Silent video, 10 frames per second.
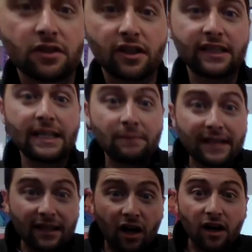are going to keep getting
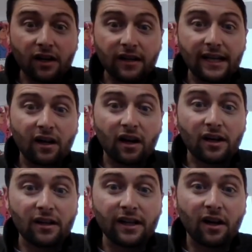harder and
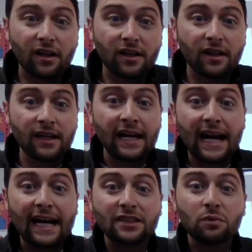harder
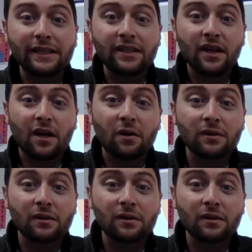as we go.